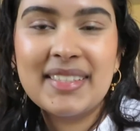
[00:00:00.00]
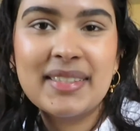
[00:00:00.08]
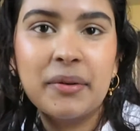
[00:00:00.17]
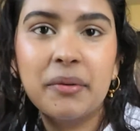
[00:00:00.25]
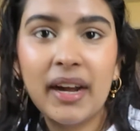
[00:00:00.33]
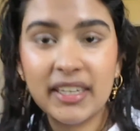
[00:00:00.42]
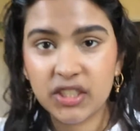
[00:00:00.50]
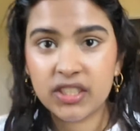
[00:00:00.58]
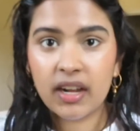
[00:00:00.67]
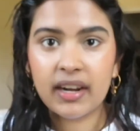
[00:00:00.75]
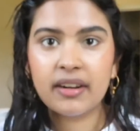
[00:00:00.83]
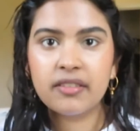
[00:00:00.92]
so I just
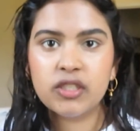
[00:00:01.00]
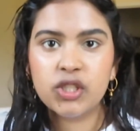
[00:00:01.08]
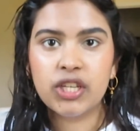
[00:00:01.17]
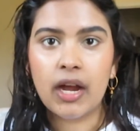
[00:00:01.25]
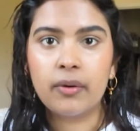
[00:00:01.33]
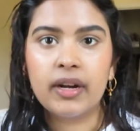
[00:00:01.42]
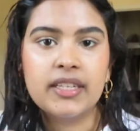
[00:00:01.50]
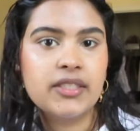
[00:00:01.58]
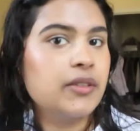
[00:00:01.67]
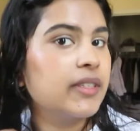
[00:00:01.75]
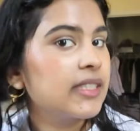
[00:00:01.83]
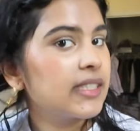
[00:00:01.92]
got out of the shower.
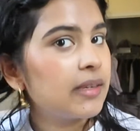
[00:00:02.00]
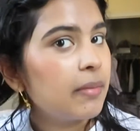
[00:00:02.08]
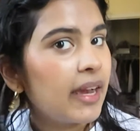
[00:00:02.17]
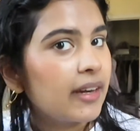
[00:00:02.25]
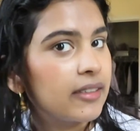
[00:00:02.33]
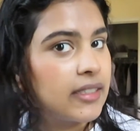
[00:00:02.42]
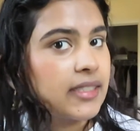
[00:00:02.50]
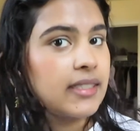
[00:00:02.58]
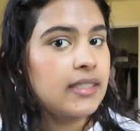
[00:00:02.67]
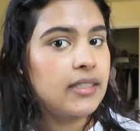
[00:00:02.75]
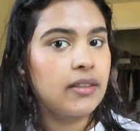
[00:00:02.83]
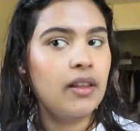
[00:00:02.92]
As you can see, my hair is
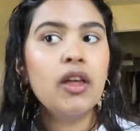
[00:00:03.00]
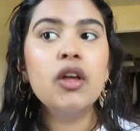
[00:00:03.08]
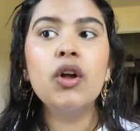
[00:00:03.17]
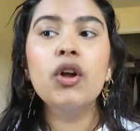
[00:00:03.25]
still